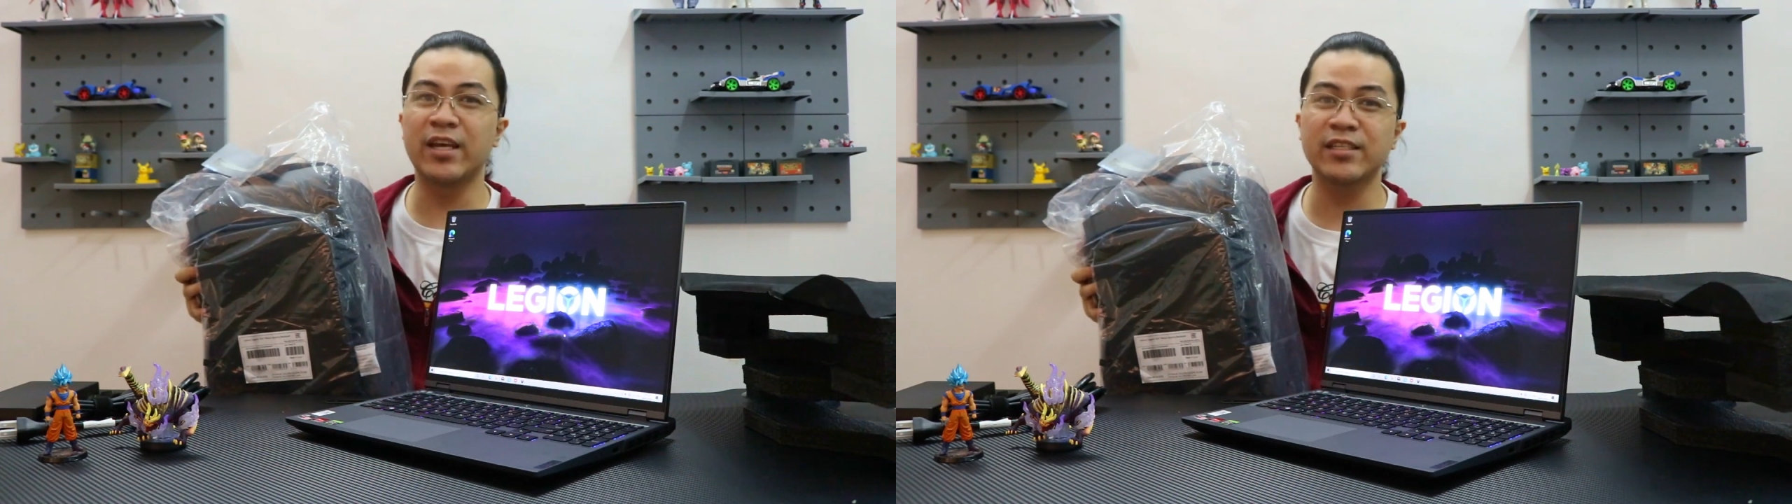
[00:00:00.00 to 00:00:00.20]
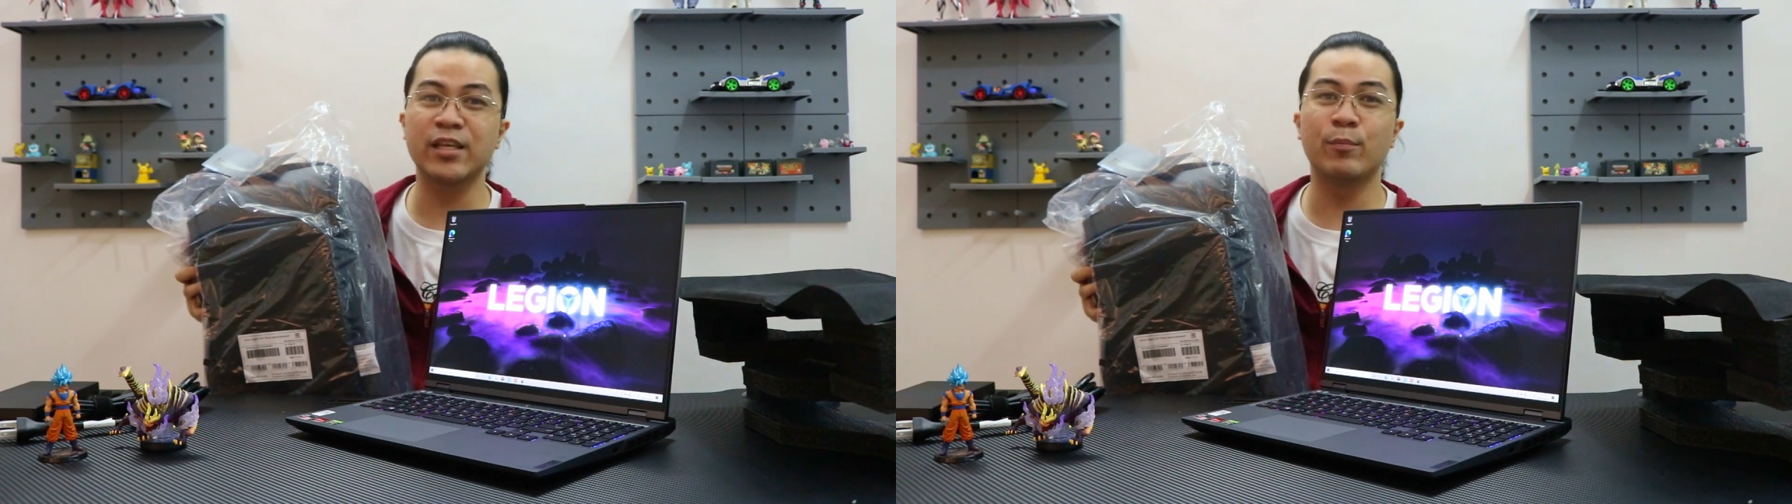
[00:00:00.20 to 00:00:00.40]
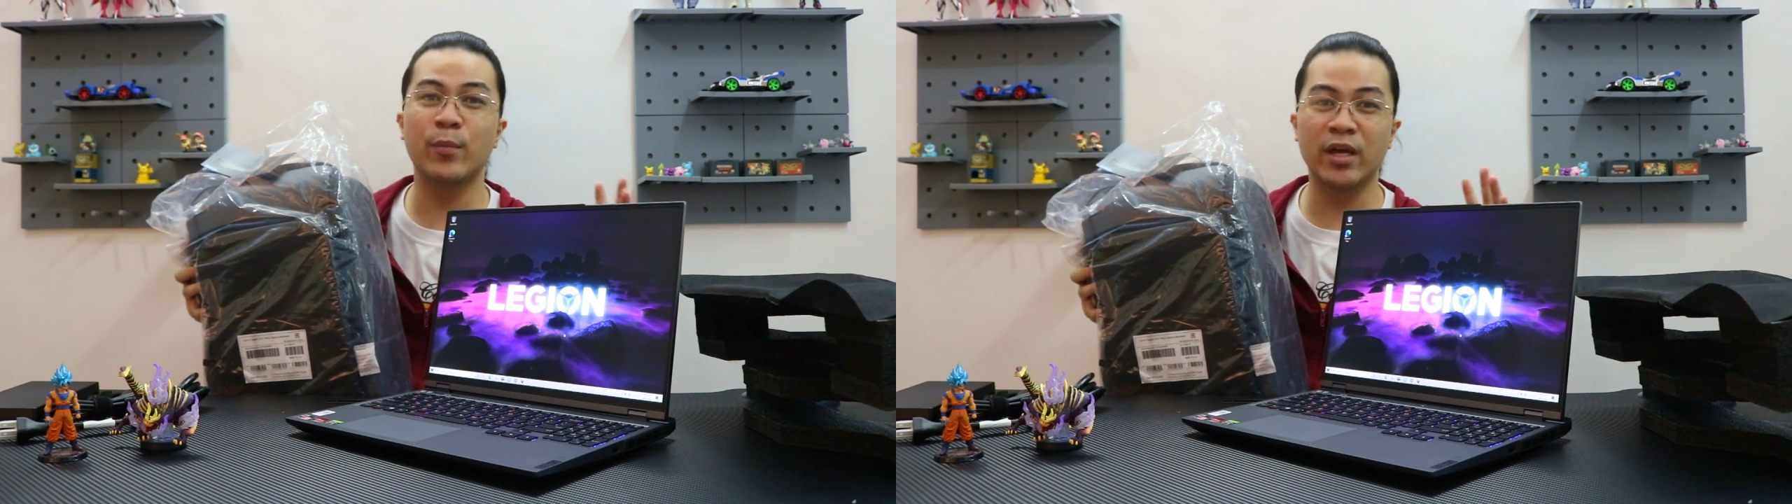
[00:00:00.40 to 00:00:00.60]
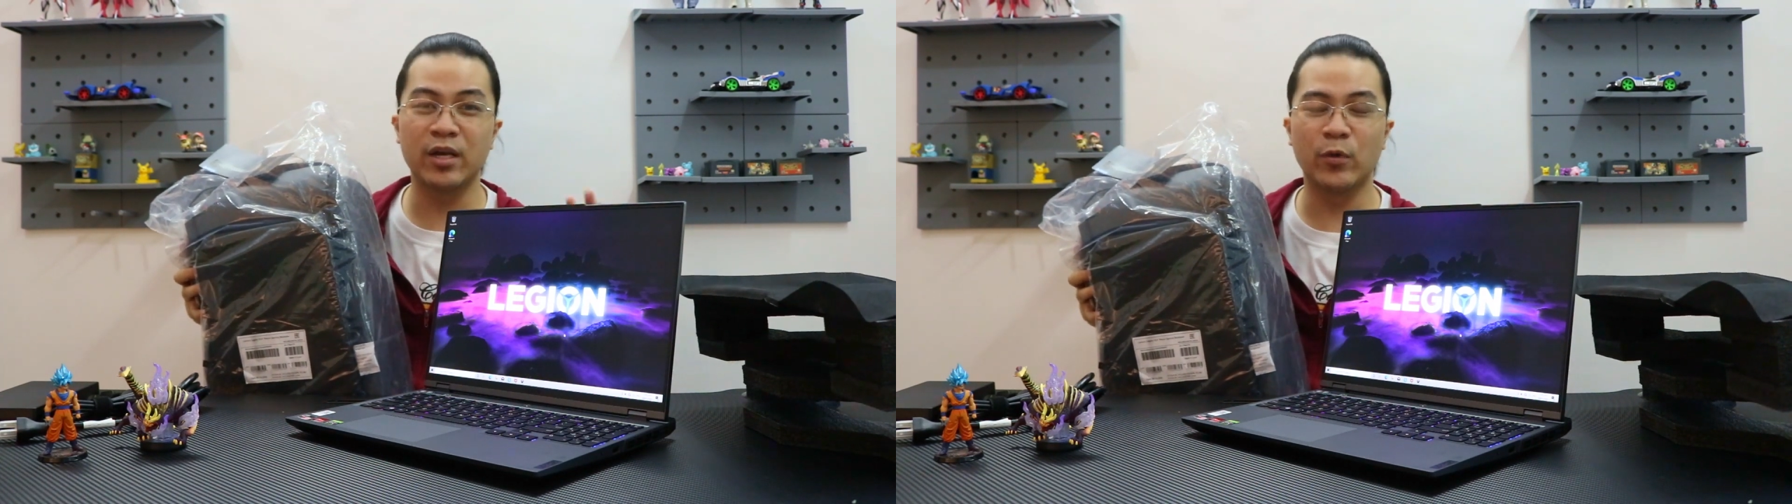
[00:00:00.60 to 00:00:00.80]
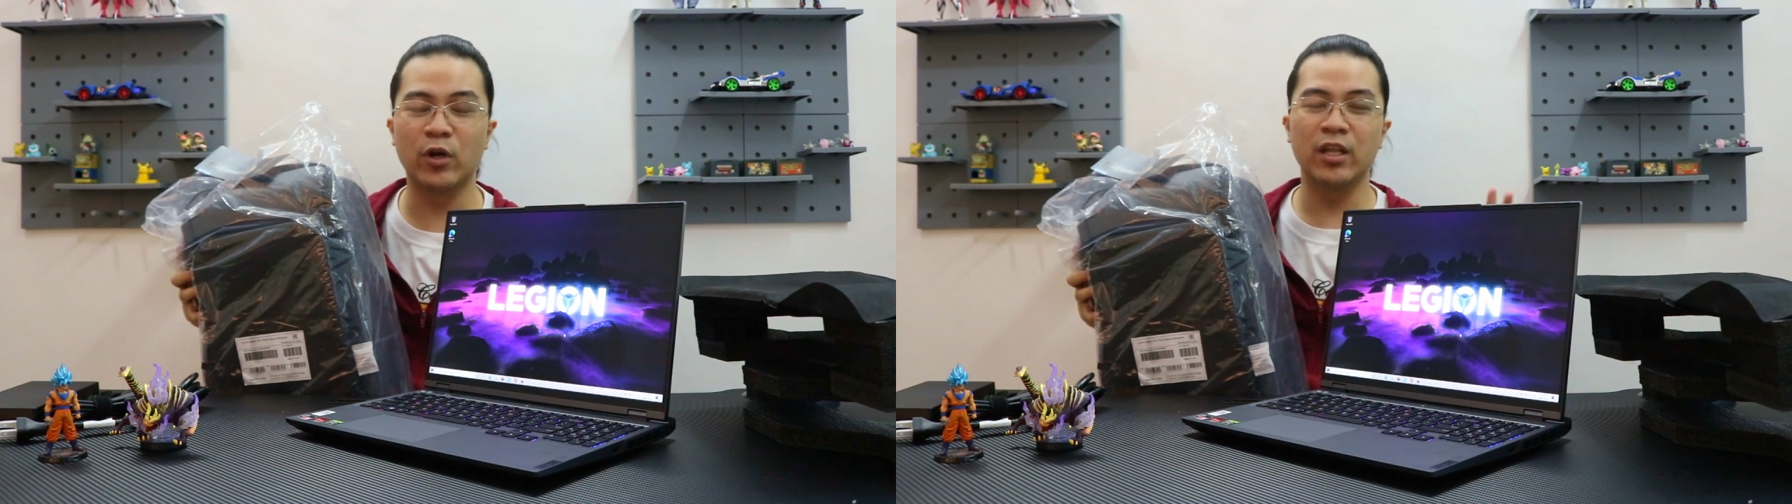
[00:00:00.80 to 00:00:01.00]
SM
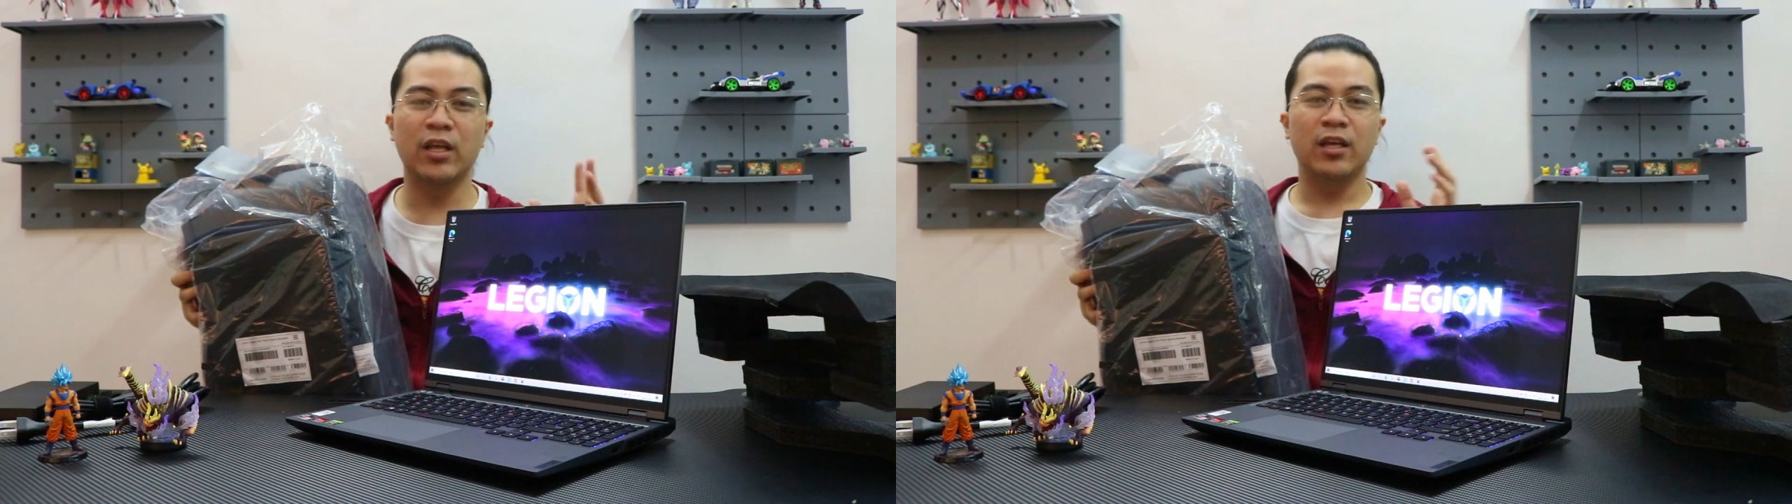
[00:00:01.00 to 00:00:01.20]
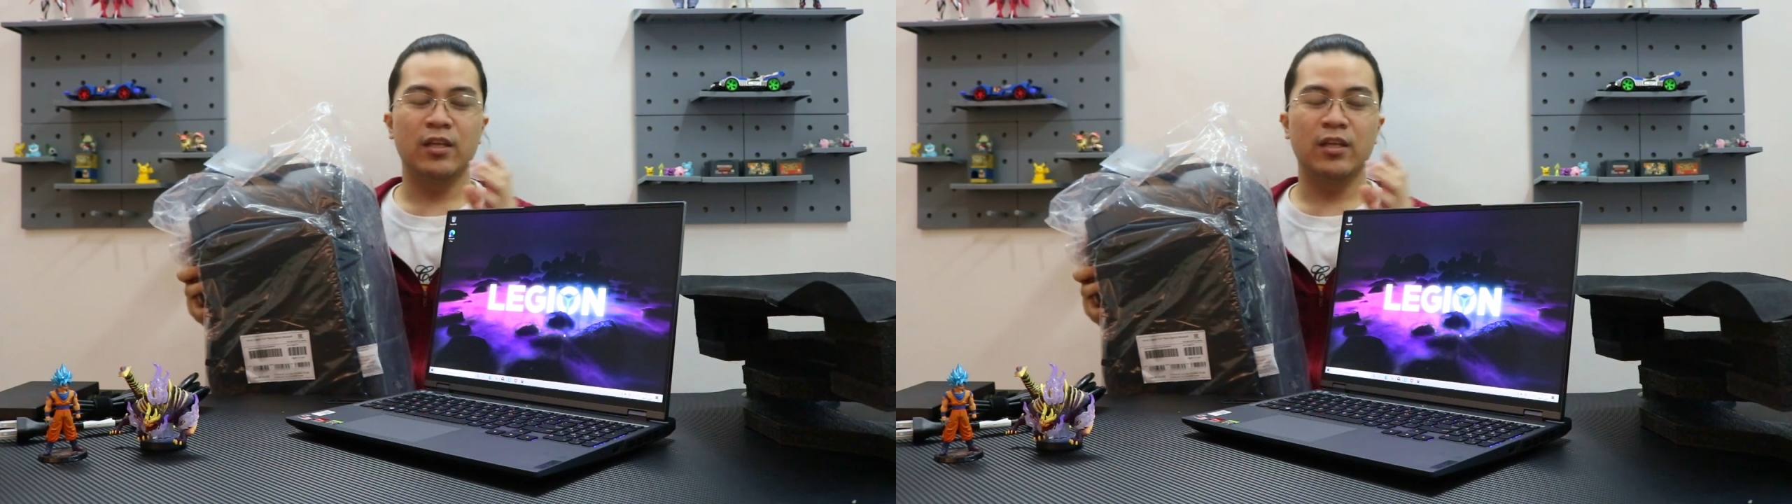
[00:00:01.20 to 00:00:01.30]
Mega Mall